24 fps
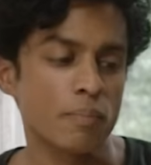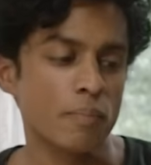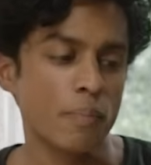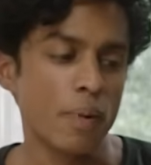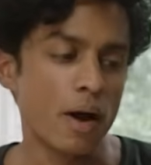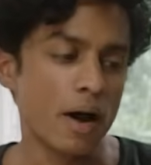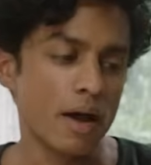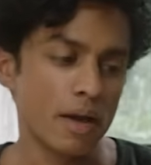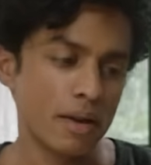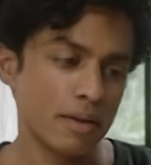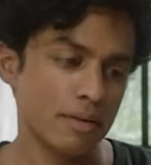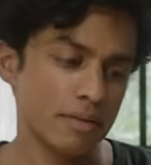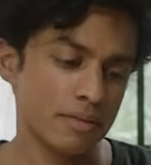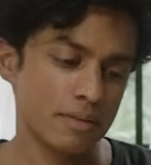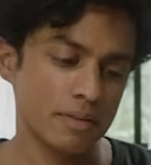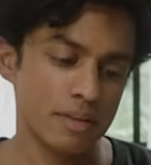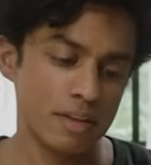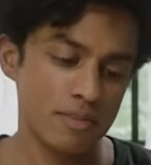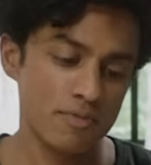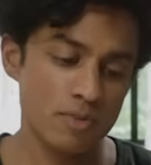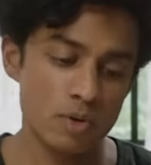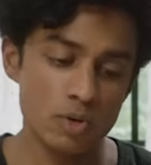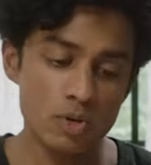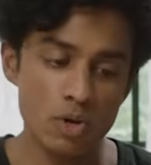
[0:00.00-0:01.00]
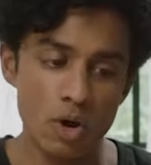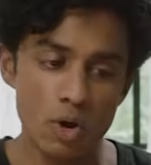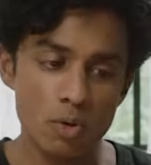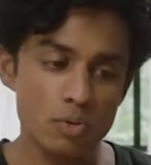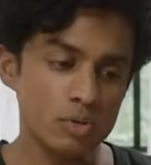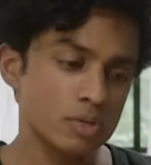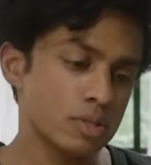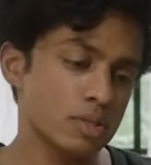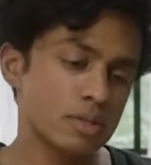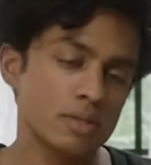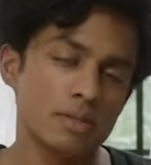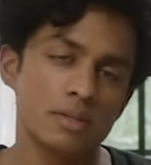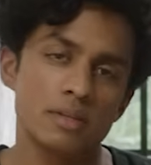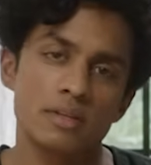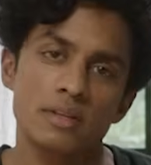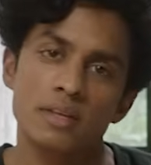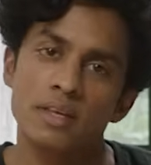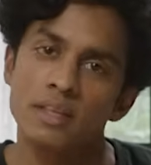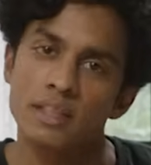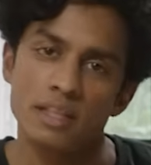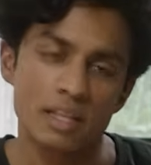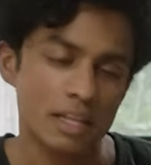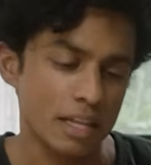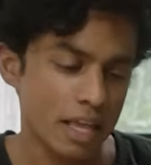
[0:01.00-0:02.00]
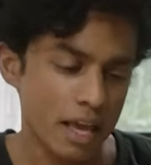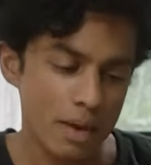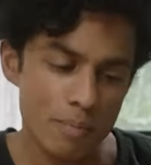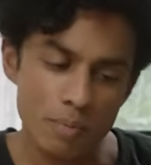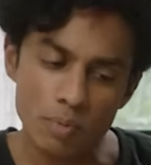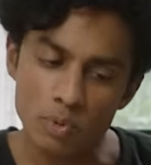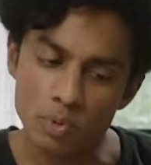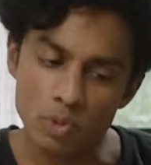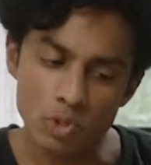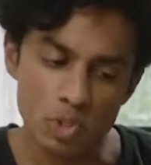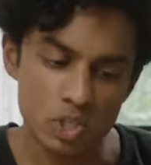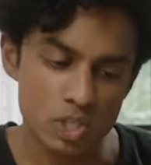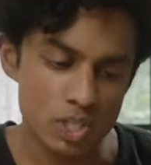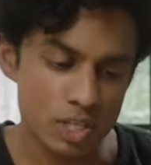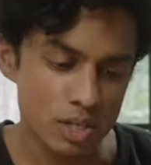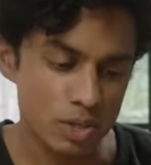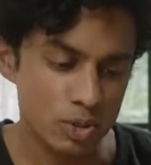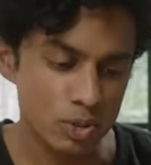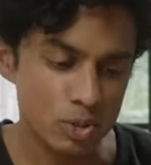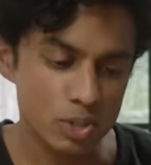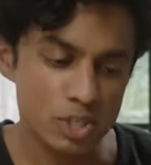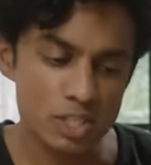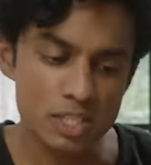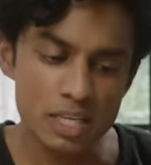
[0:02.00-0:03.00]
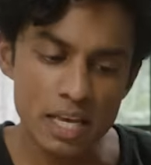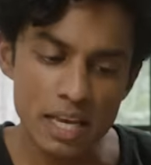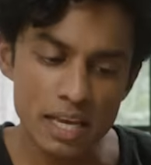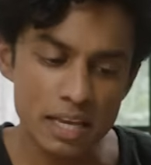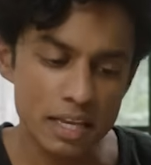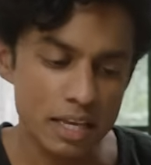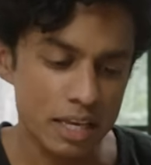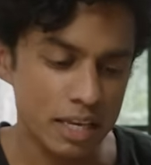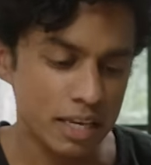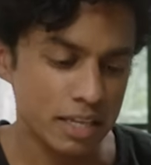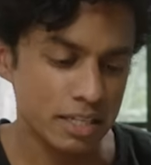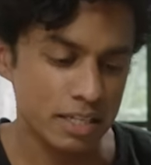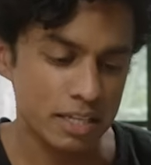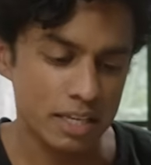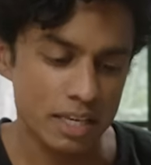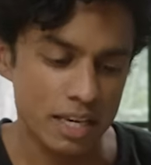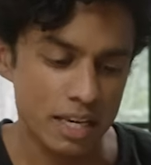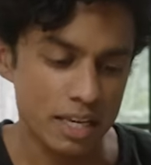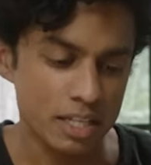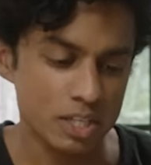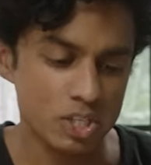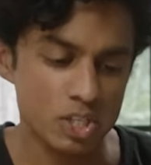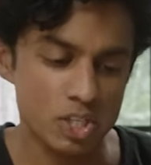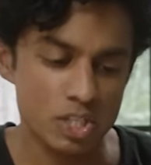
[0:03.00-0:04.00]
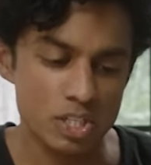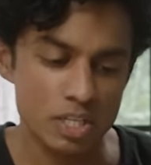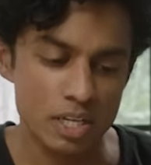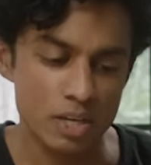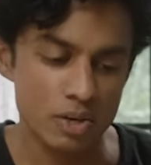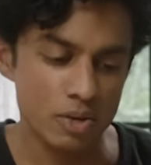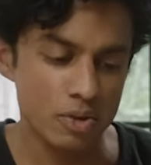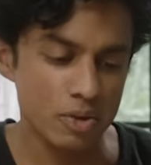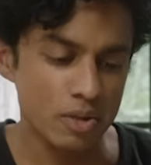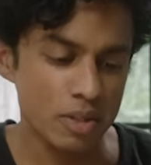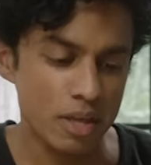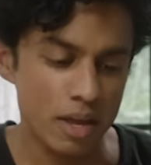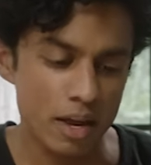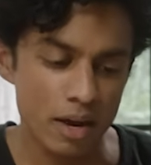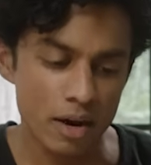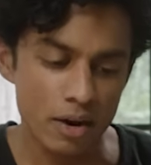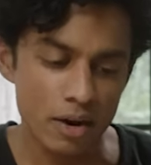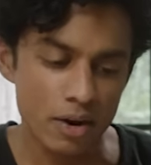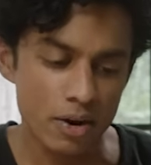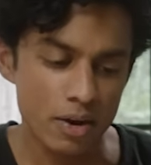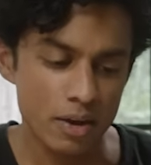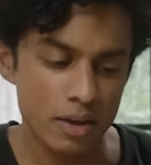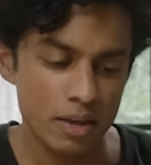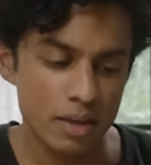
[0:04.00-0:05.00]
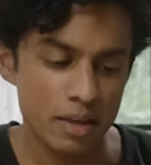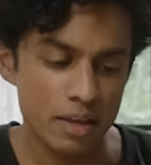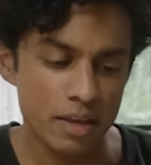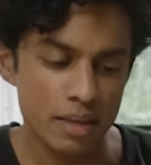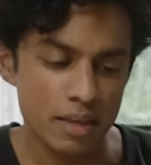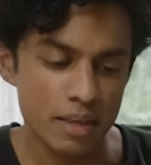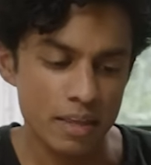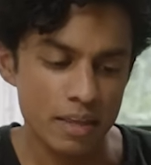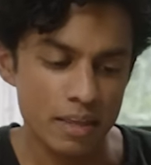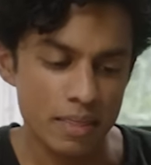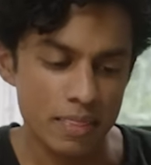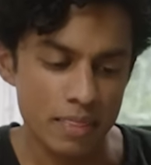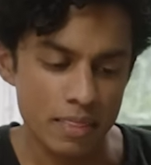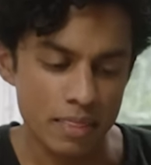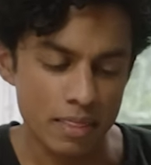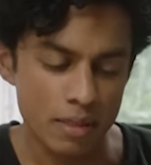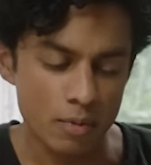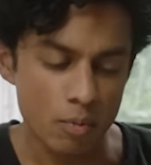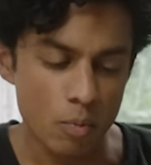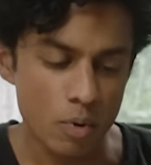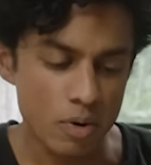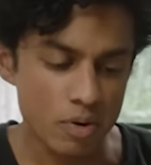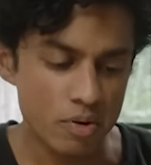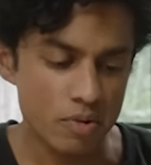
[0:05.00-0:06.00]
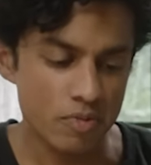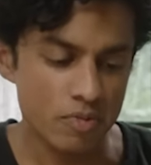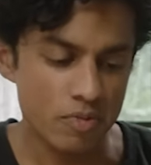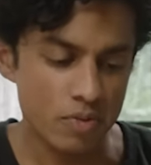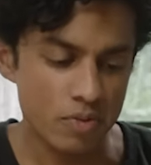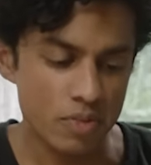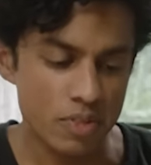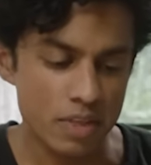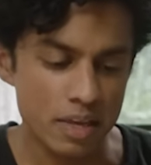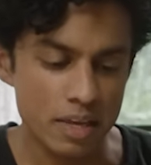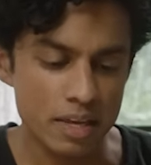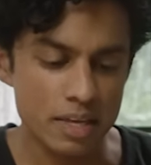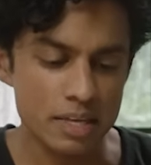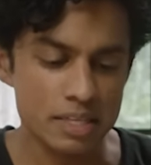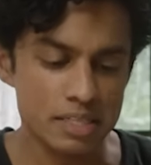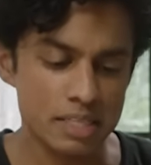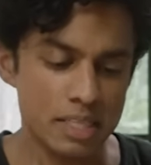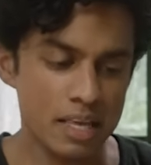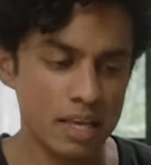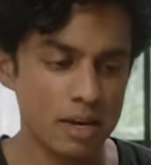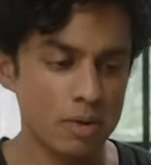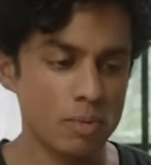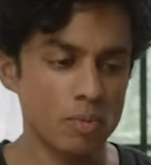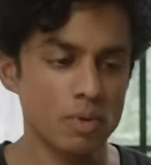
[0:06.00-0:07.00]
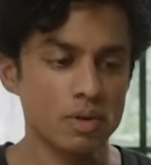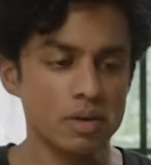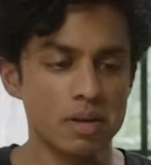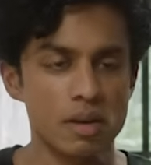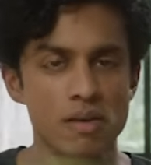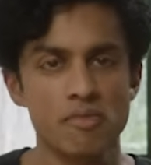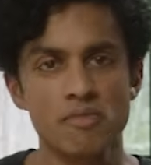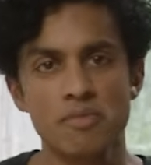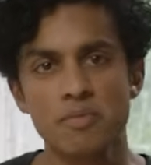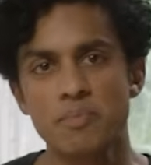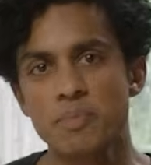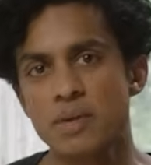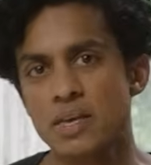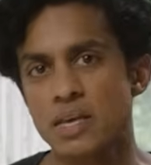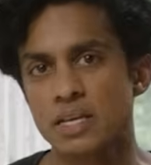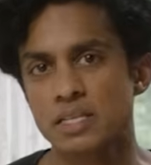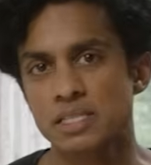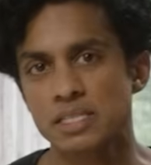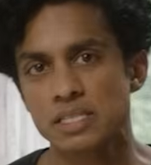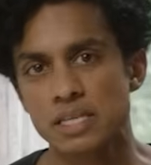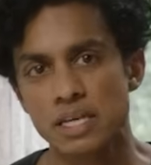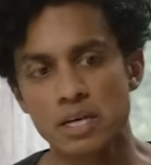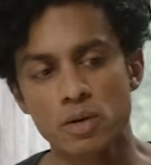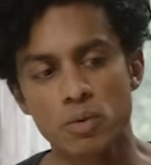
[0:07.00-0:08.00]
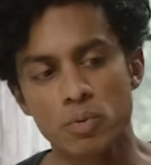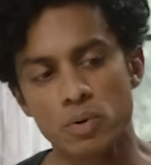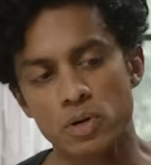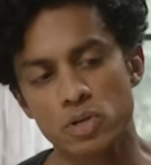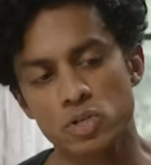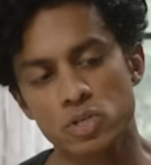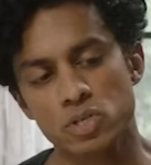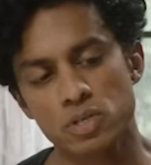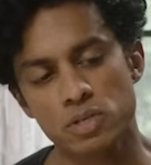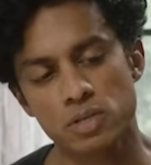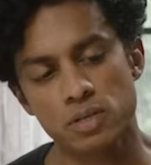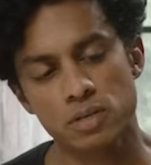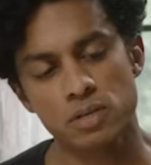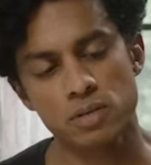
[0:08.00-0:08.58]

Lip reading: But if you don't, the lamp will still stay lit. It's still there. The wonderful thing is that it will never be extinguished.